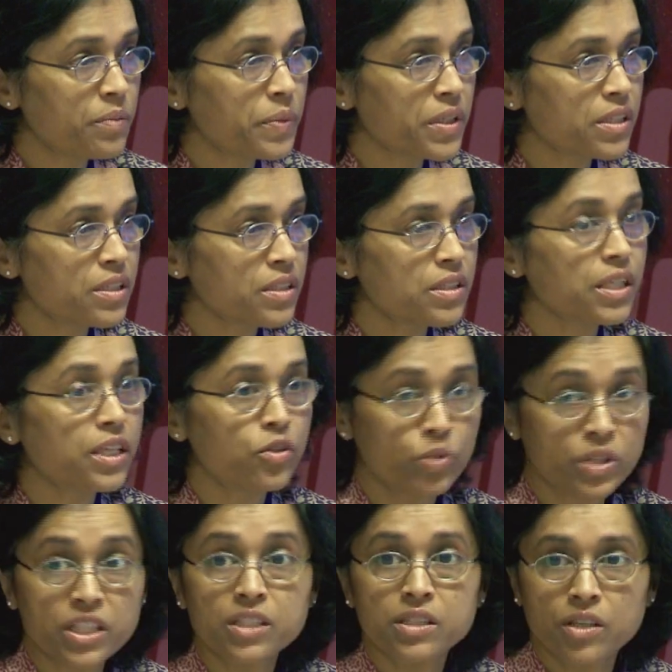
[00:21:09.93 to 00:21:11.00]
persons into
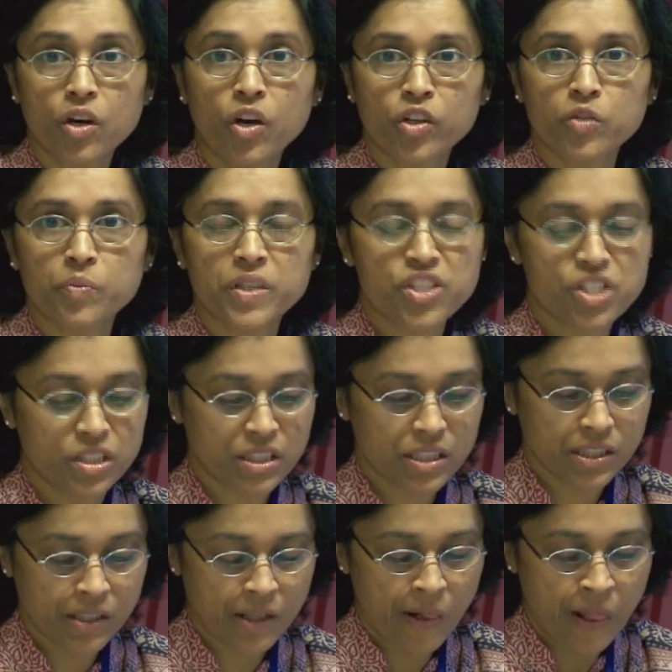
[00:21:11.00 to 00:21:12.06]
these occupations.